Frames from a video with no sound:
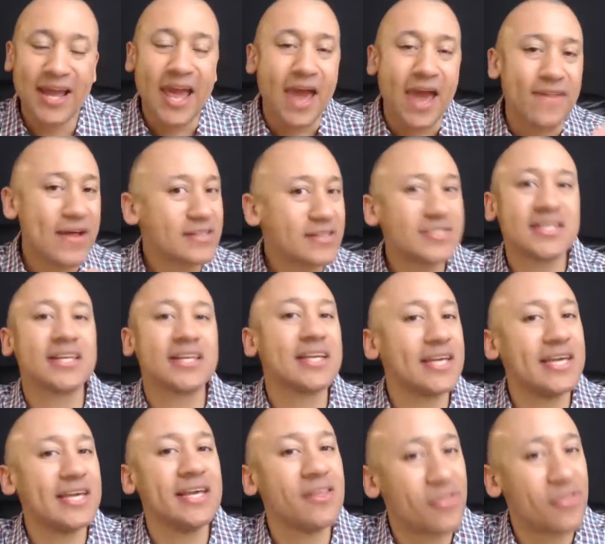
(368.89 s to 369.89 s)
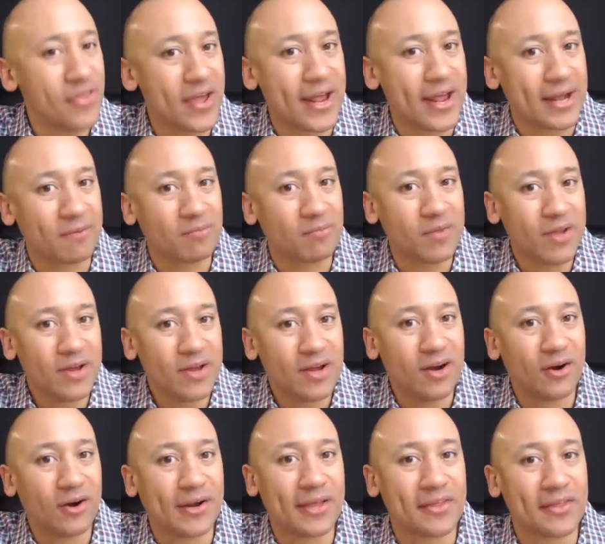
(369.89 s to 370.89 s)
And that's the key thing,
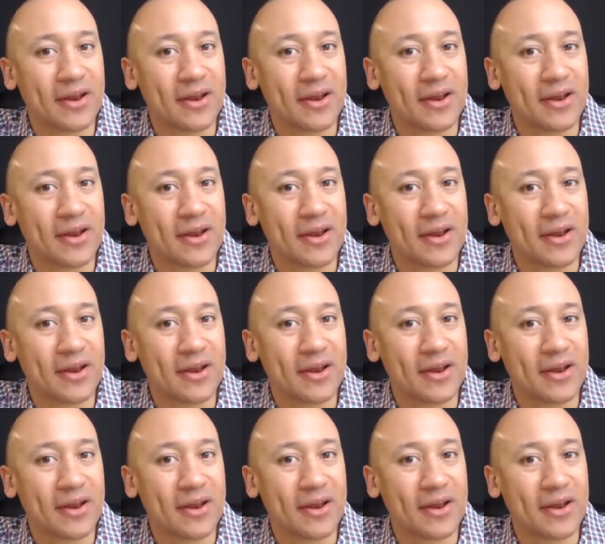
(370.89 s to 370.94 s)
okay,